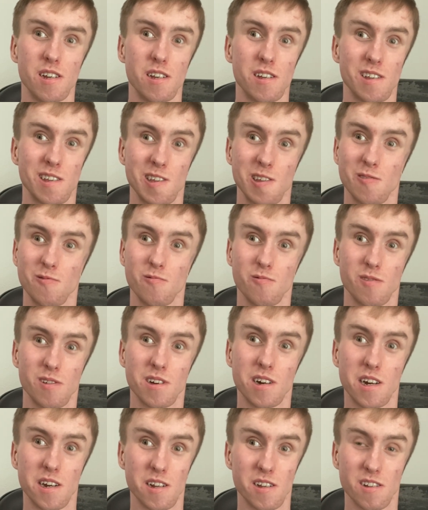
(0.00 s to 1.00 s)
you
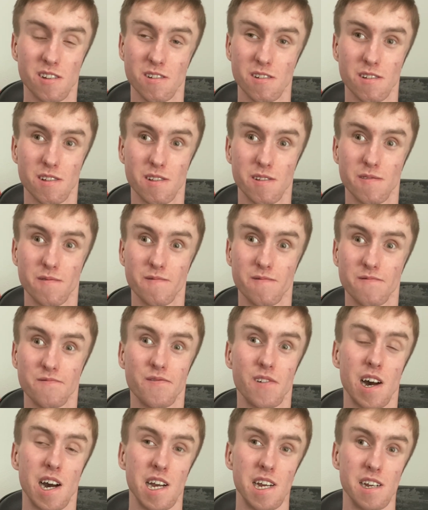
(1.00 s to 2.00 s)
gotta just
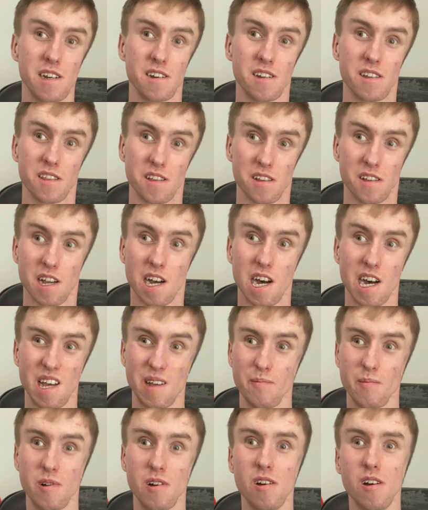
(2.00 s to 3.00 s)
find the
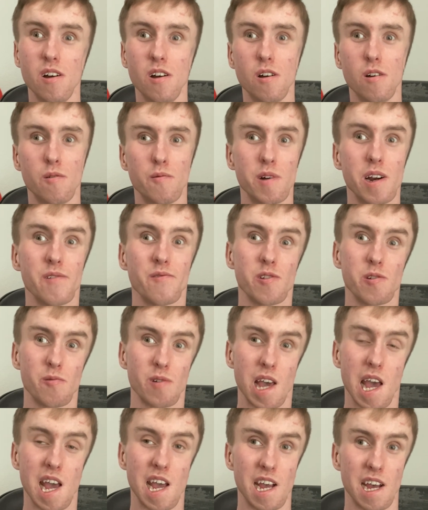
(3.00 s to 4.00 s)
time whenever you
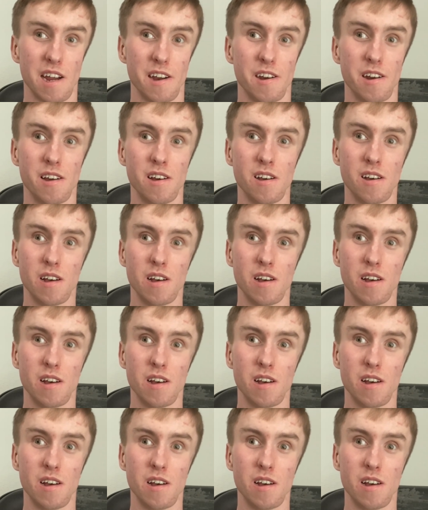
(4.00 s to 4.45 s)
can.